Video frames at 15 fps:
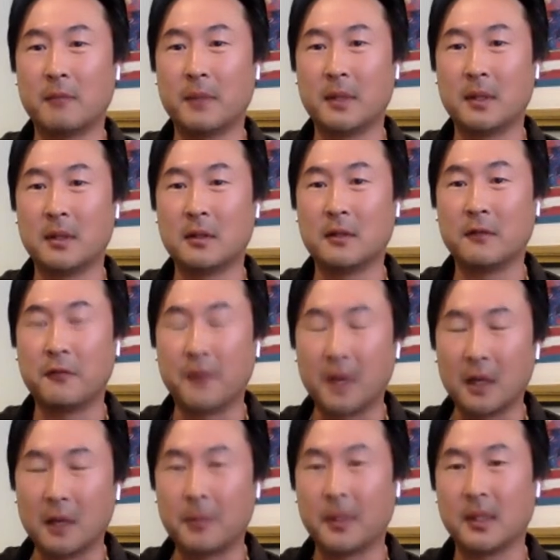been
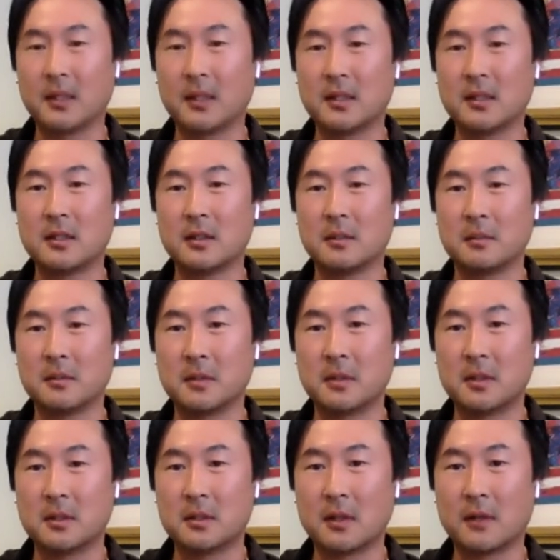developing systems
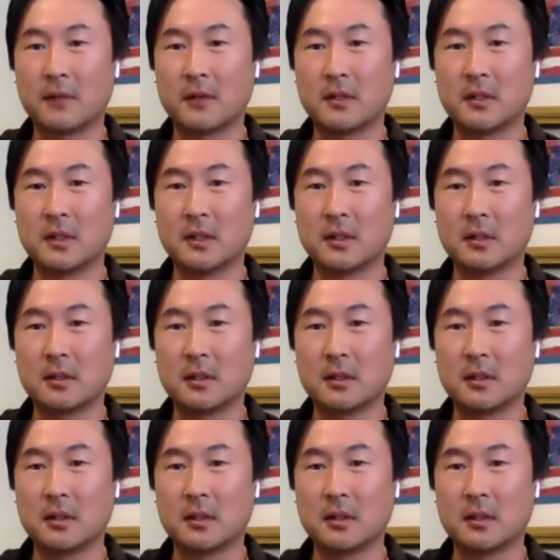ever since,